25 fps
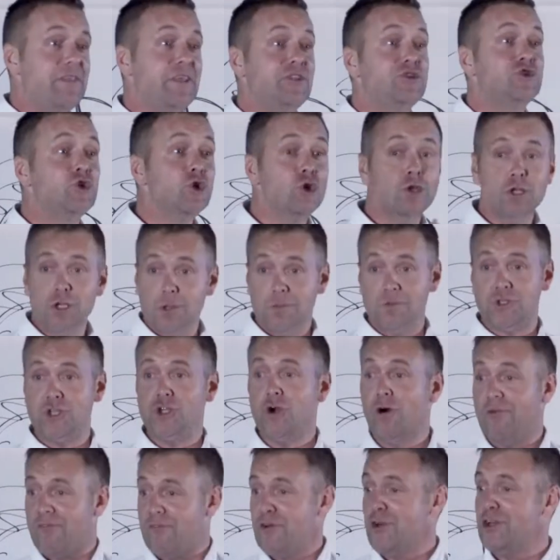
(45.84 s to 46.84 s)
They turned up to
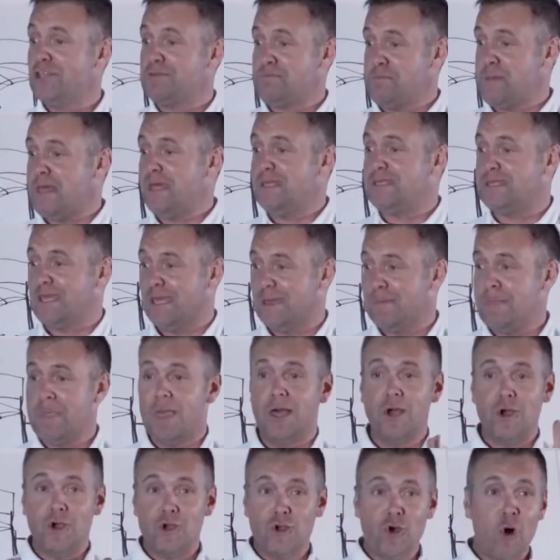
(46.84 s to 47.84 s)
your first meeting,
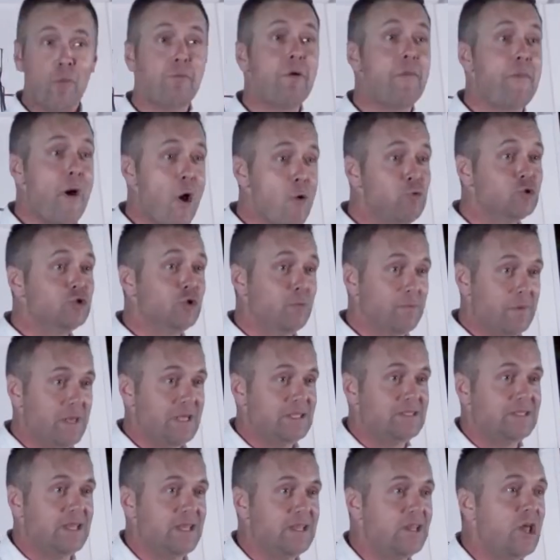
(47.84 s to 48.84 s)
your proposal
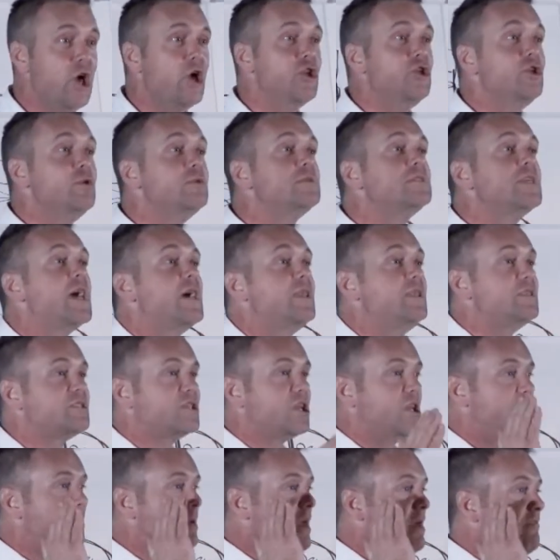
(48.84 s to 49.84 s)
meeting, and you said it's
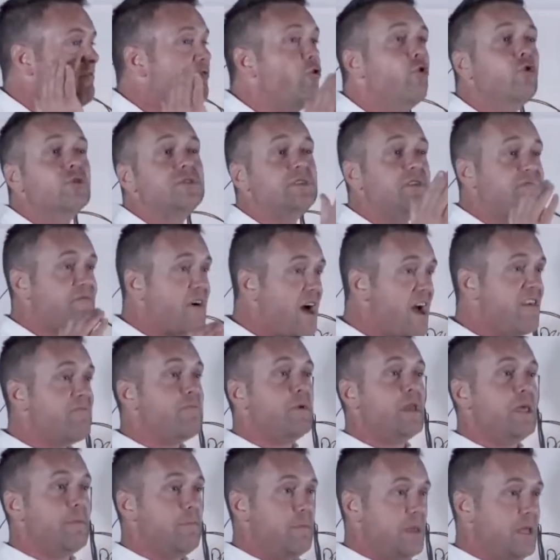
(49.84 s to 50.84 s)
going to be a
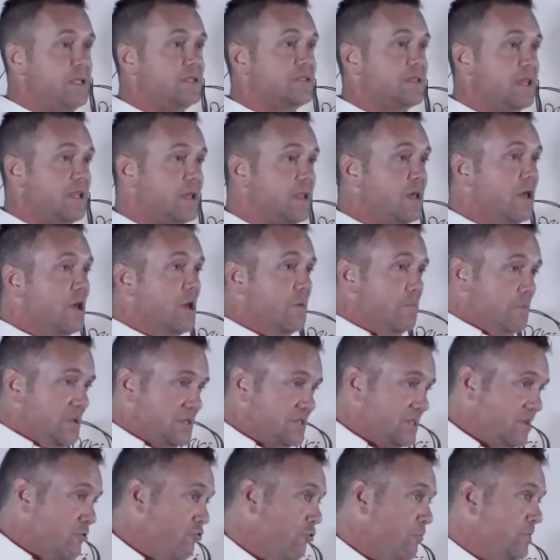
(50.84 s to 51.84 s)
45-minute meeting,
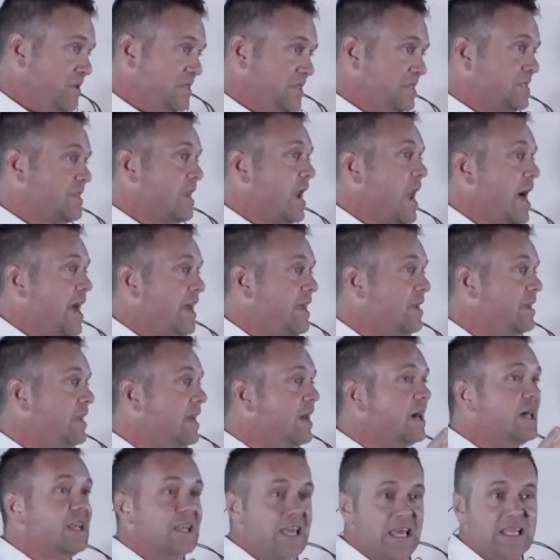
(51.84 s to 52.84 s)
Mr. or Mrs. Client,
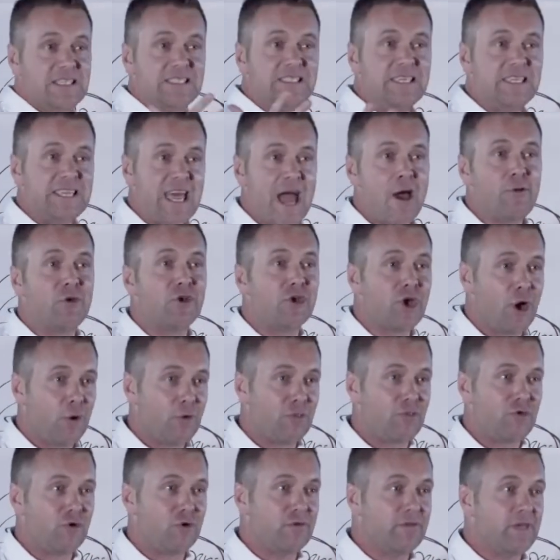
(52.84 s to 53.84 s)
let's sit down and go
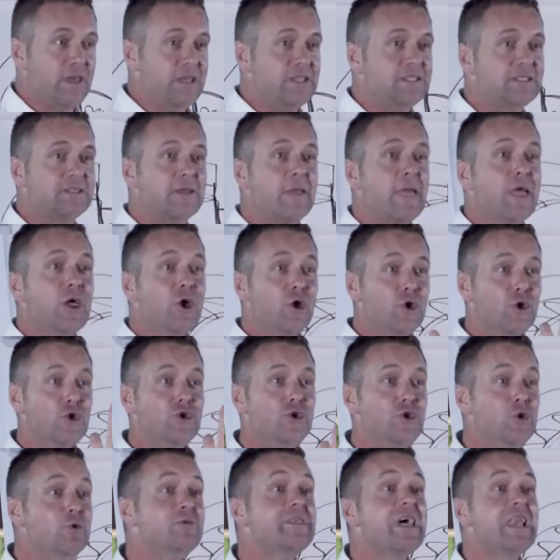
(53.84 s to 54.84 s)
through this.
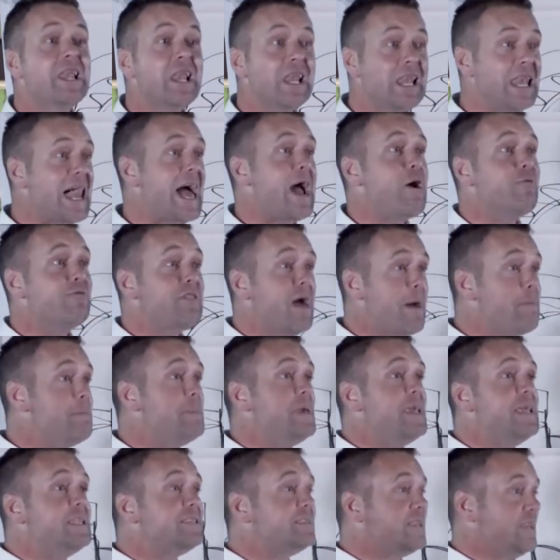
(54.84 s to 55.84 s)
You then allowed that
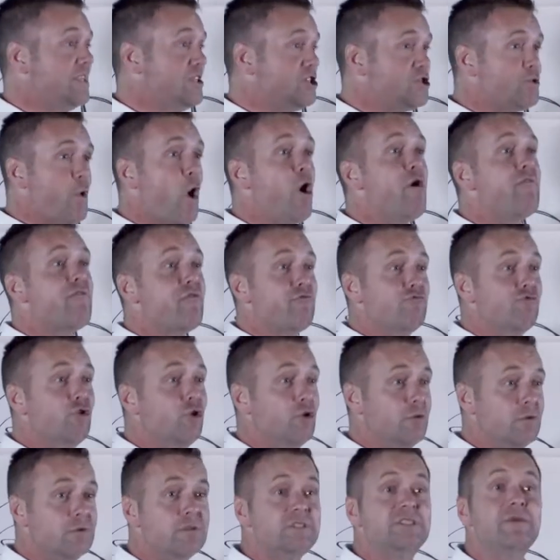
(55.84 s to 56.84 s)
meeting to
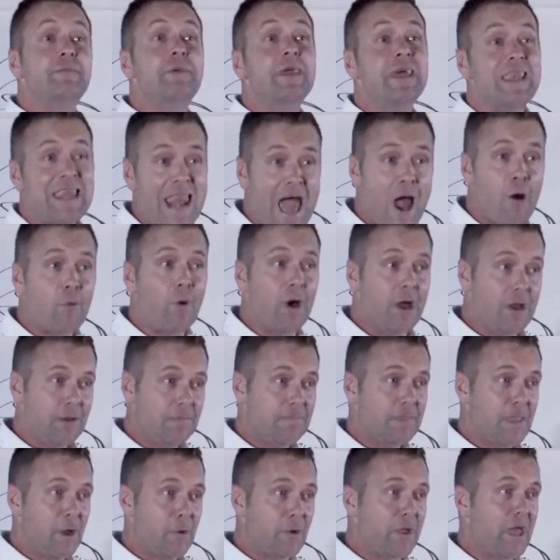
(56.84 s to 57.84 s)
overrun to be an hour,
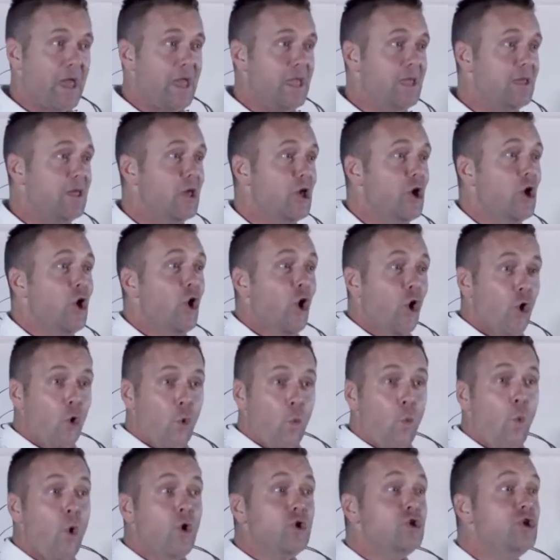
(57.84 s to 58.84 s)
okay?
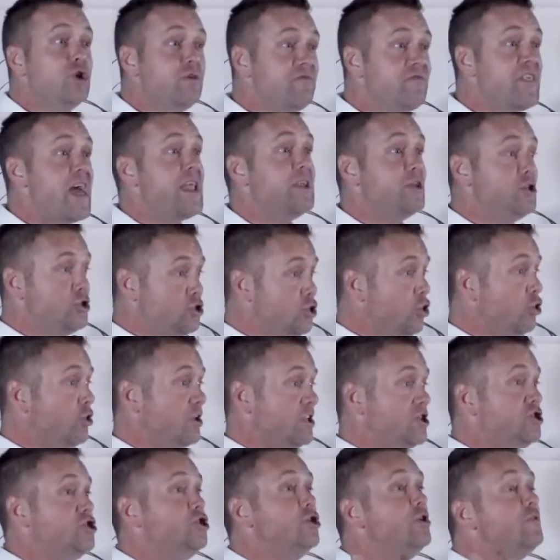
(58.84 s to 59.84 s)
What you've then done
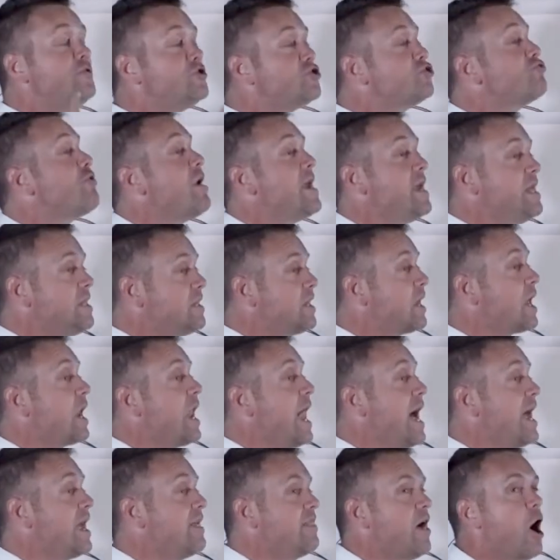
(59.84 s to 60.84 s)
is you've trained the
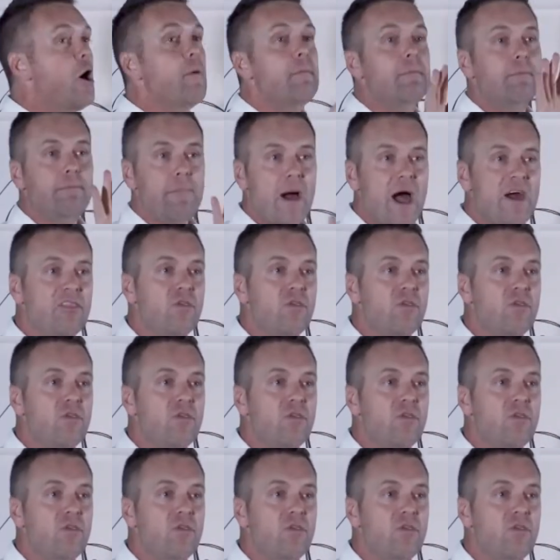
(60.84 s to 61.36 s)
client that, by